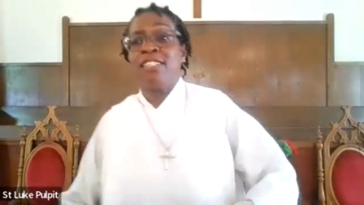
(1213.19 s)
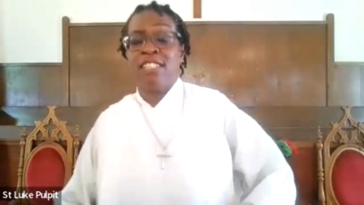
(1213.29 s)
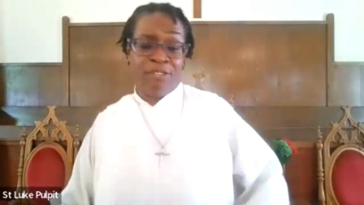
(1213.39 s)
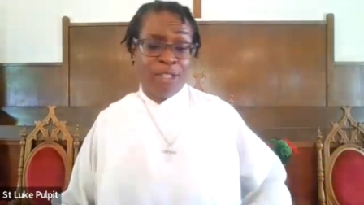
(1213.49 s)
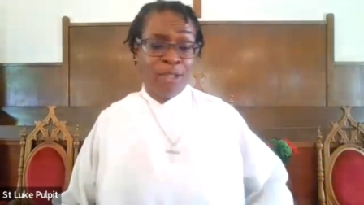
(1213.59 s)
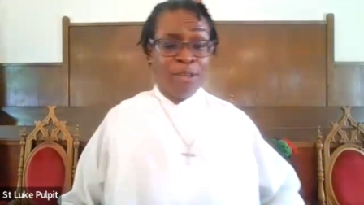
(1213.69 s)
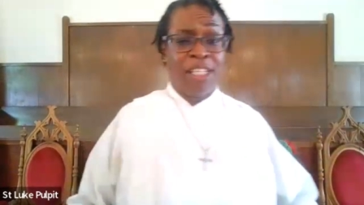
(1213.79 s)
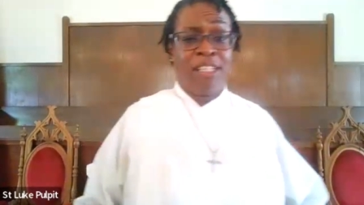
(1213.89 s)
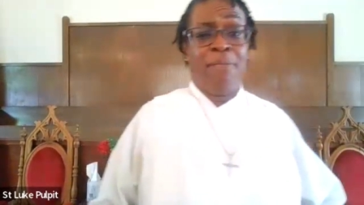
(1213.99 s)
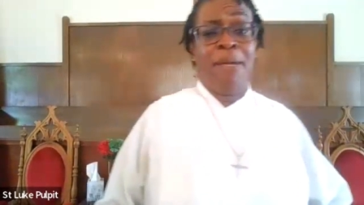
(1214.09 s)
Because if you don't
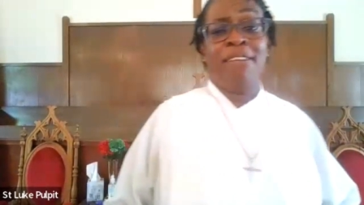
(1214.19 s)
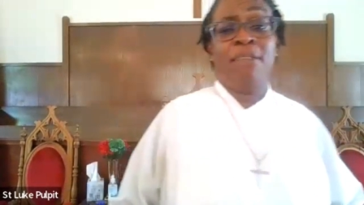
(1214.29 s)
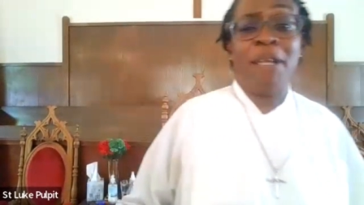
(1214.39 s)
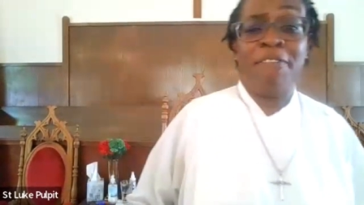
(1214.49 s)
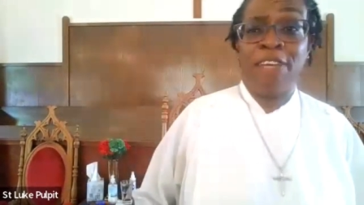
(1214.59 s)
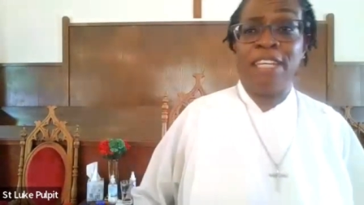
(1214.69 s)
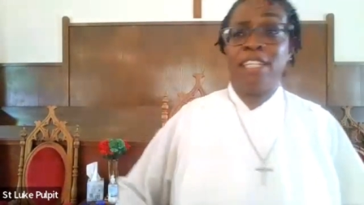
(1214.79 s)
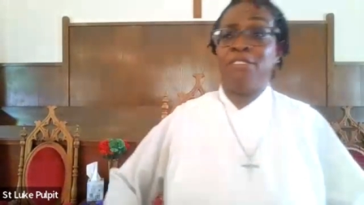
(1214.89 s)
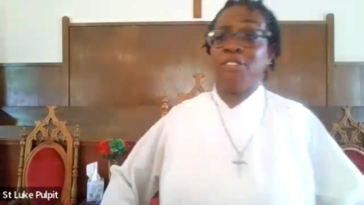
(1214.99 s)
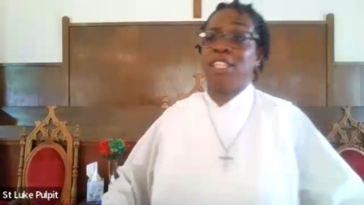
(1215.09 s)
get them out my face, and if